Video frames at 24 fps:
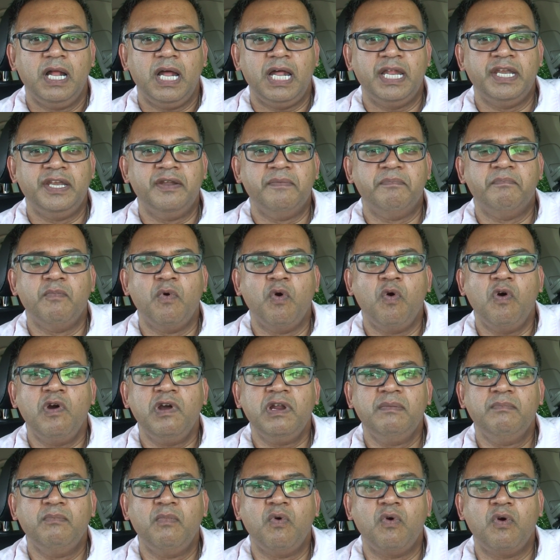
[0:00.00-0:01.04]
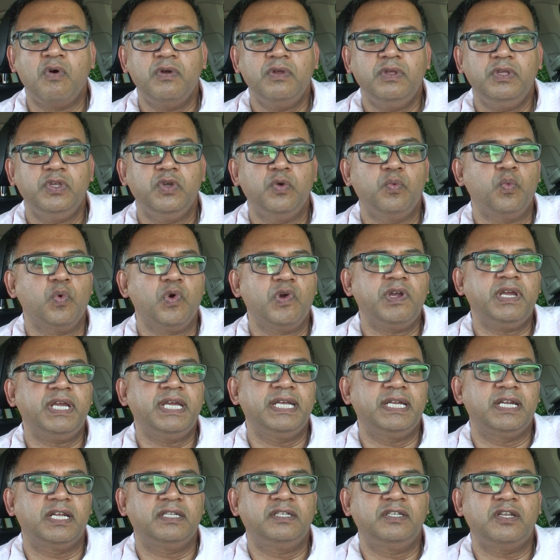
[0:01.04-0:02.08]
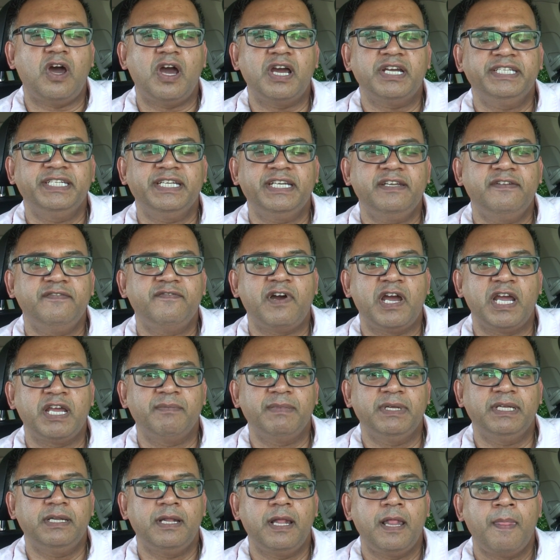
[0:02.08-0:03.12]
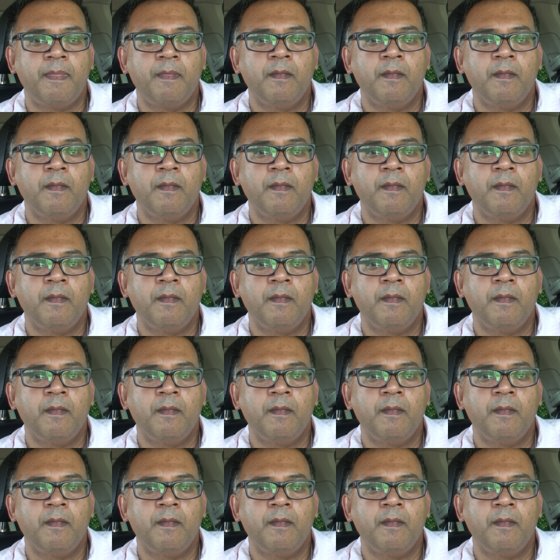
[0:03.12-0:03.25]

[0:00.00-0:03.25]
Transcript: And the more and more you work in a toxic environment,